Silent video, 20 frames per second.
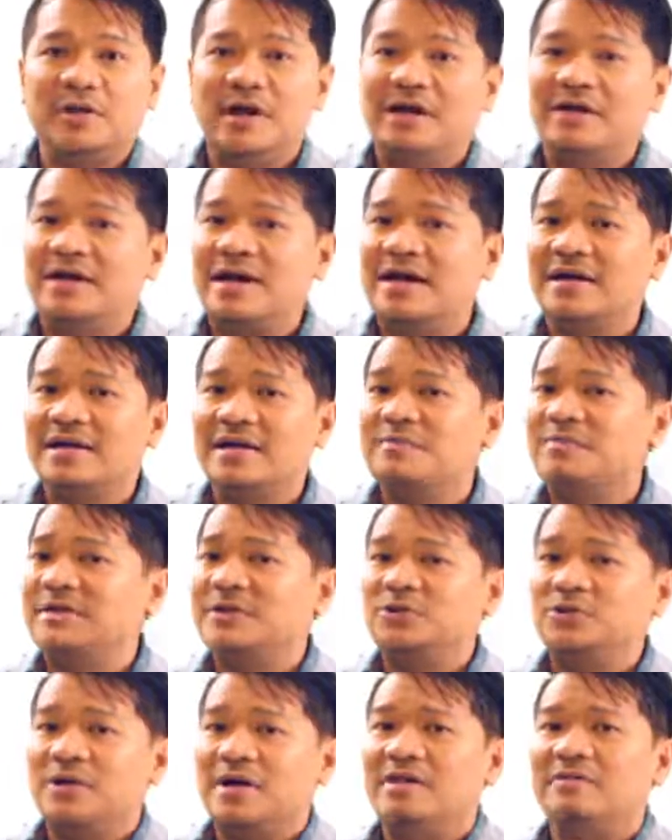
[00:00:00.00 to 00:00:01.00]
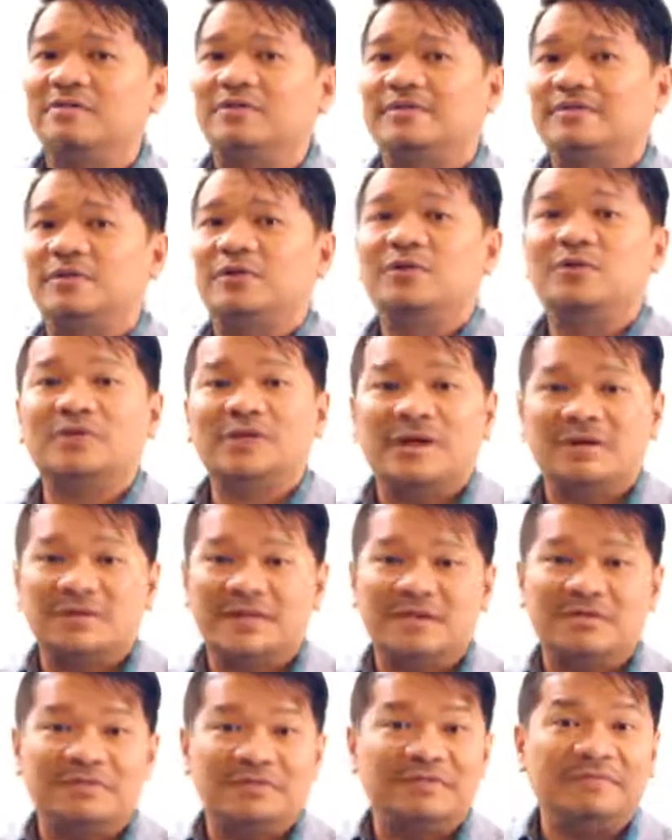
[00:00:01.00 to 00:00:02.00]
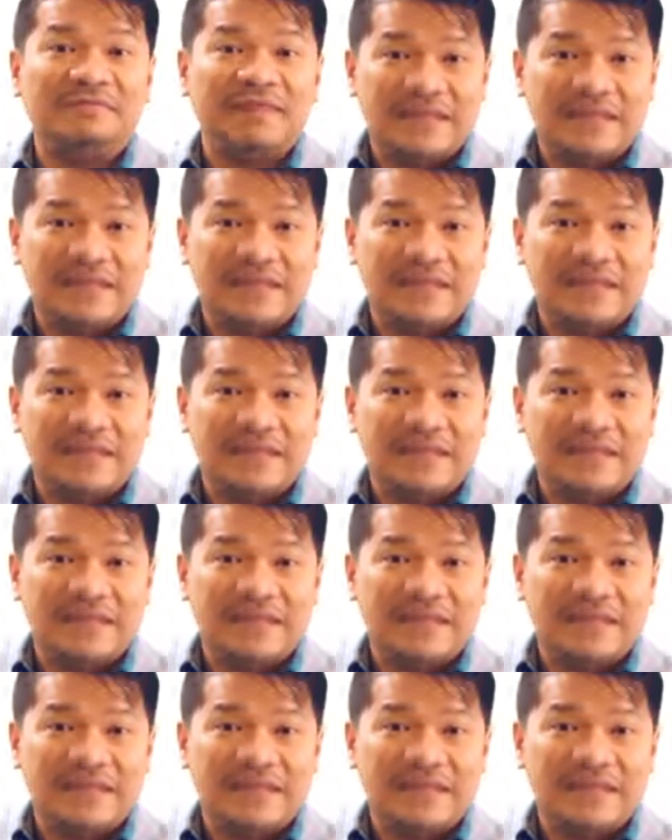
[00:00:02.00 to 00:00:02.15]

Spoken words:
we are ranked number 12 for 2015